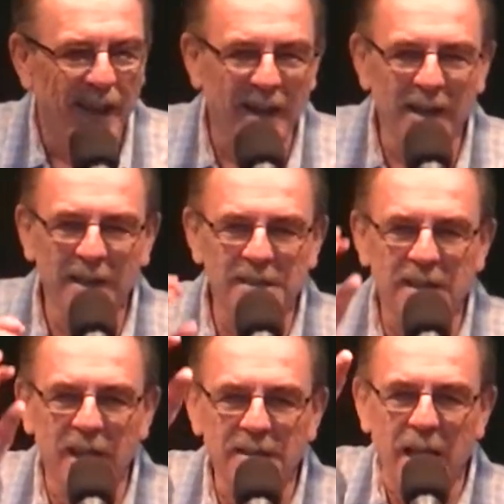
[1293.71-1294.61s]
And he
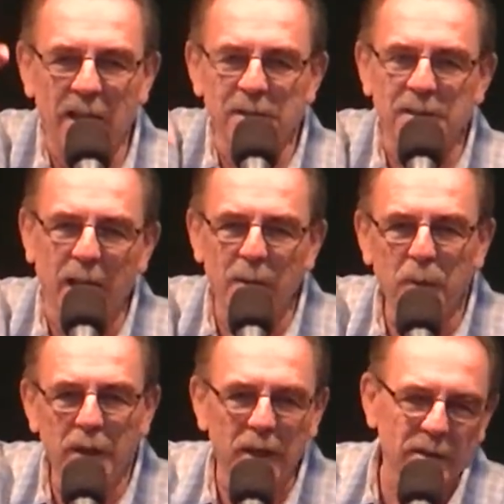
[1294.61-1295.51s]
stays outside
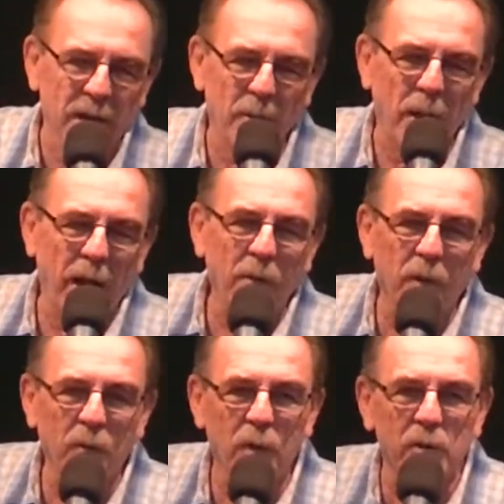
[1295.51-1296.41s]
because I'm
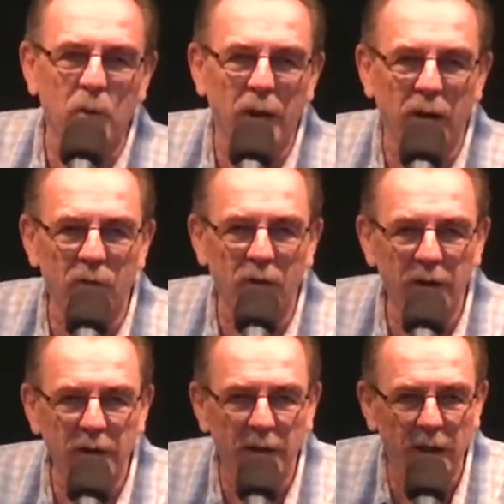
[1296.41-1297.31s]
angry with whatever
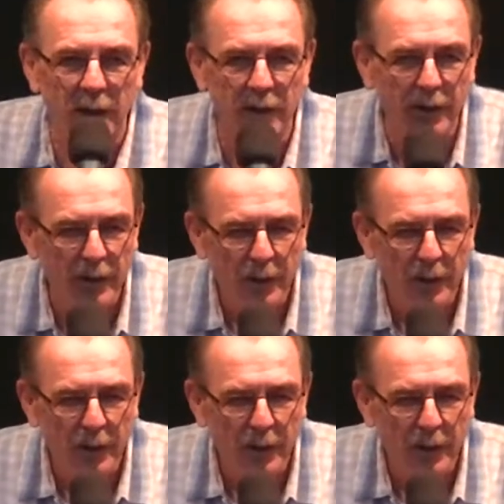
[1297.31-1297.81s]
he did.